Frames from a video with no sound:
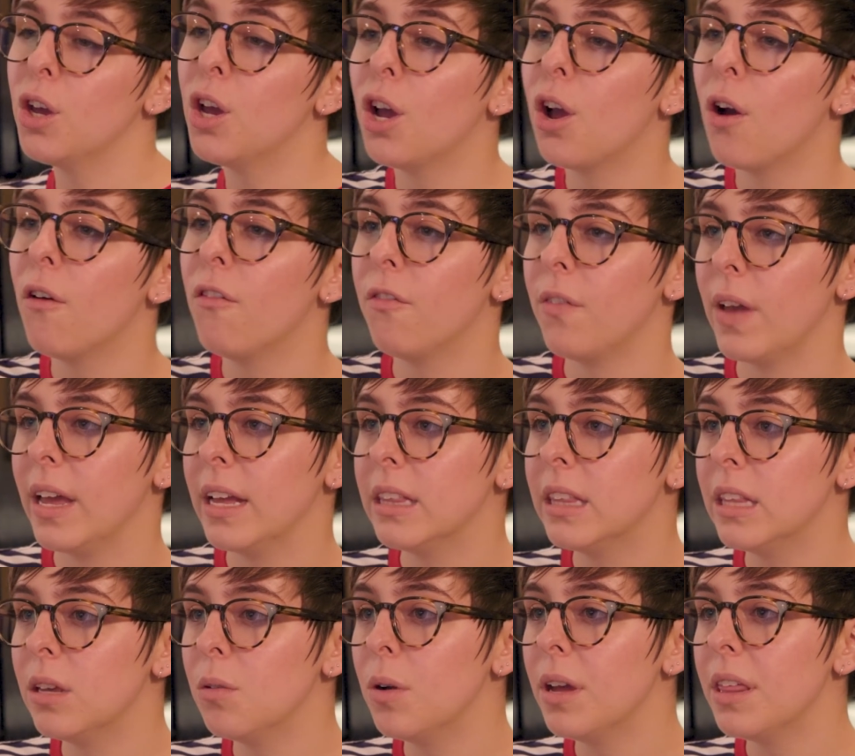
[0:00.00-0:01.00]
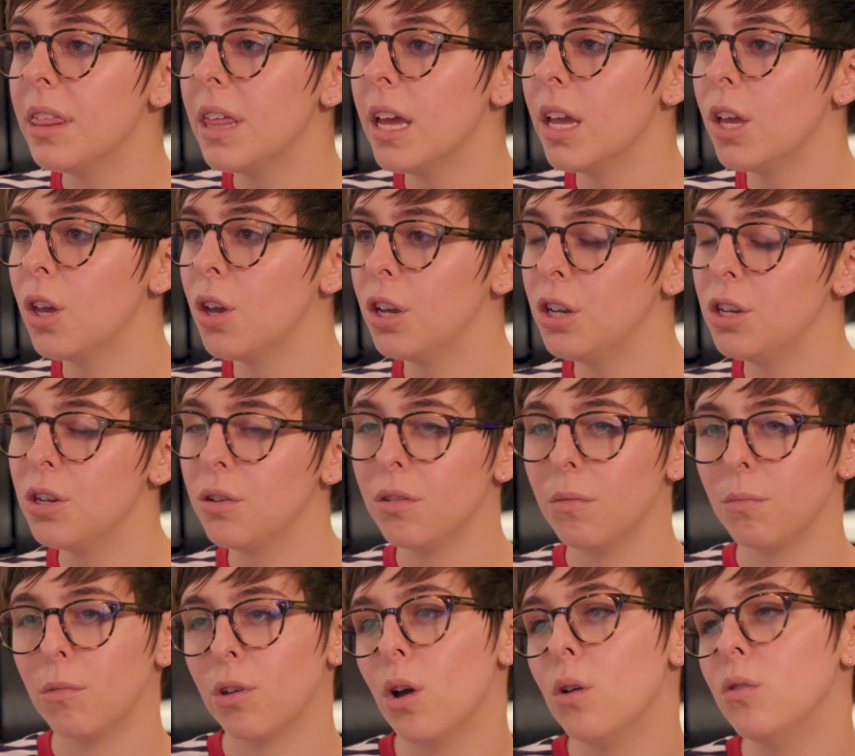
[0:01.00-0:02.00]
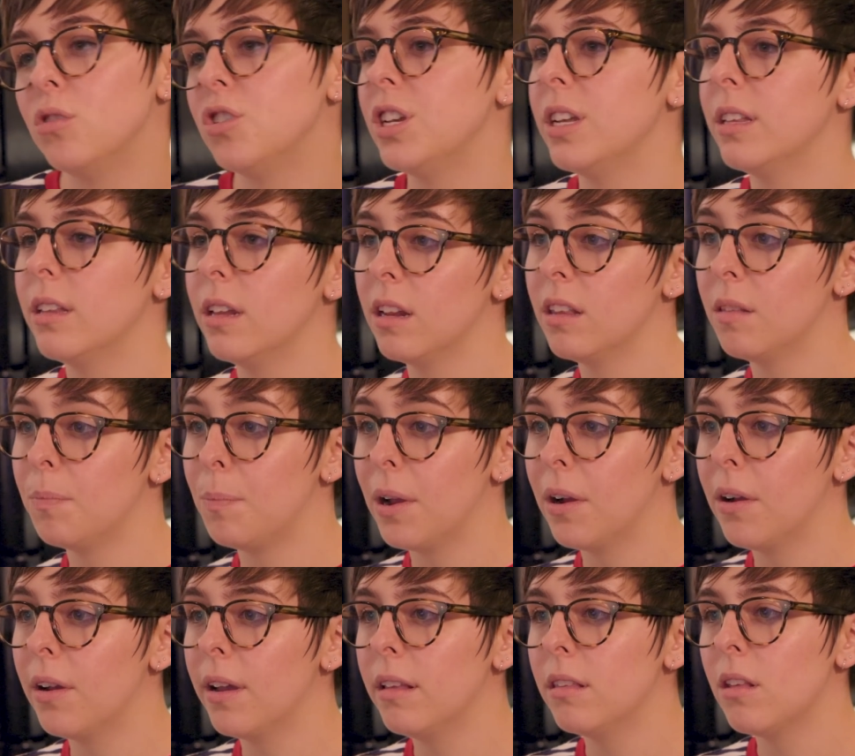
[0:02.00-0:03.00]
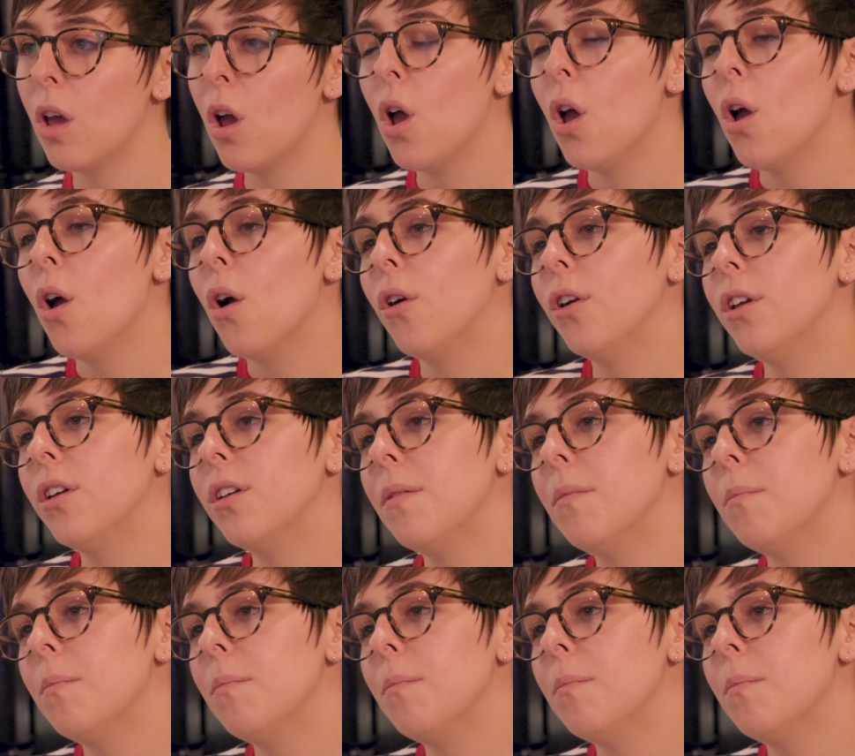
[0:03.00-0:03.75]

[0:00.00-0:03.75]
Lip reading: You can go fancy with it. You can do some goat cheese and asparagus, or you